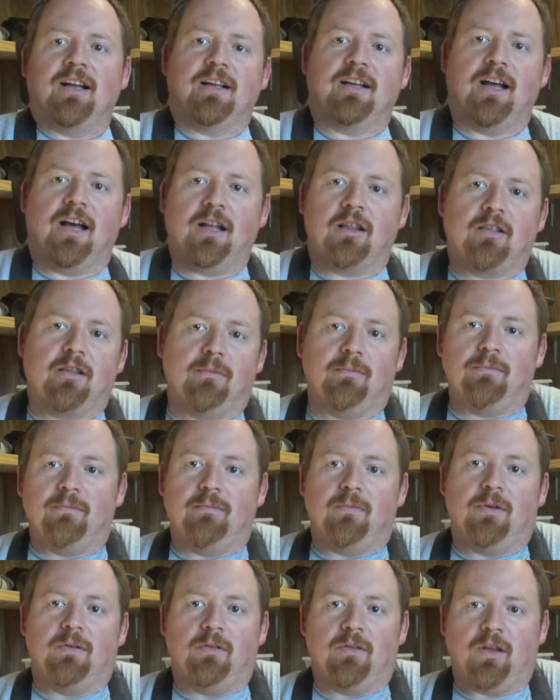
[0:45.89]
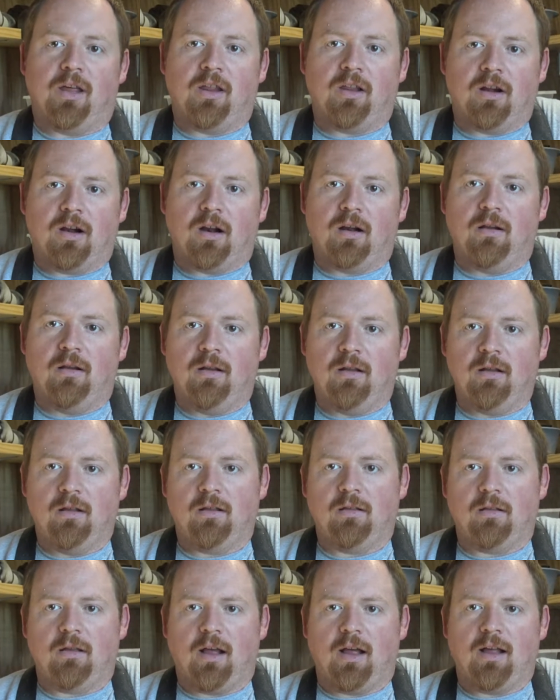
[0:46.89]
got some another
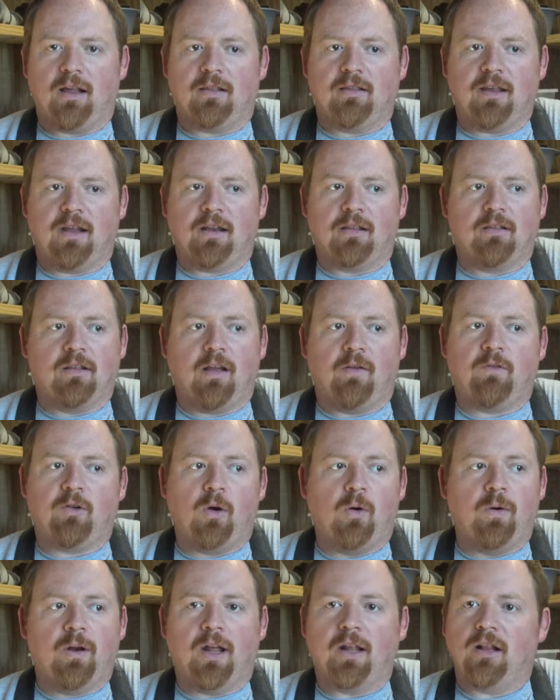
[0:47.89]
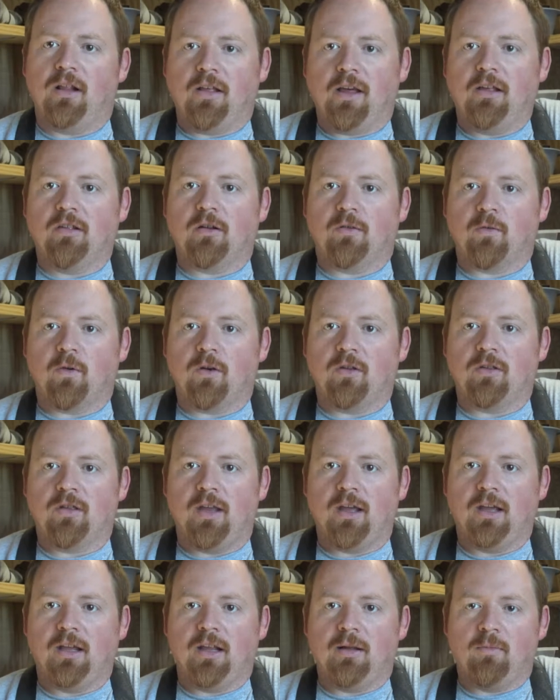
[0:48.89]
set of stuff going on the laser first
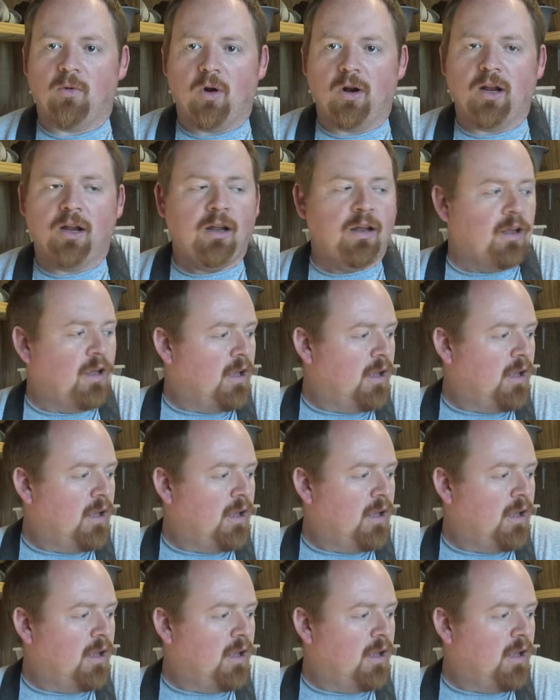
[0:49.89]
thing in the morning.